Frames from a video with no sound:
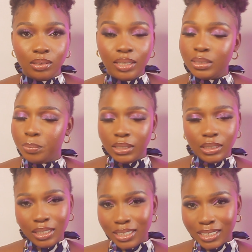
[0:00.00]
That's
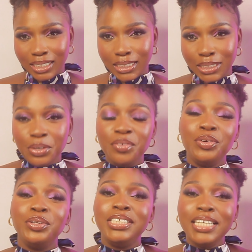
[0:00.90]
basically it. So if
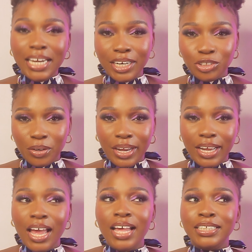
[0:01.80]
you did
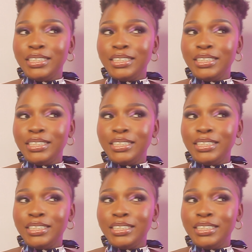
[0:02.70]
enjoy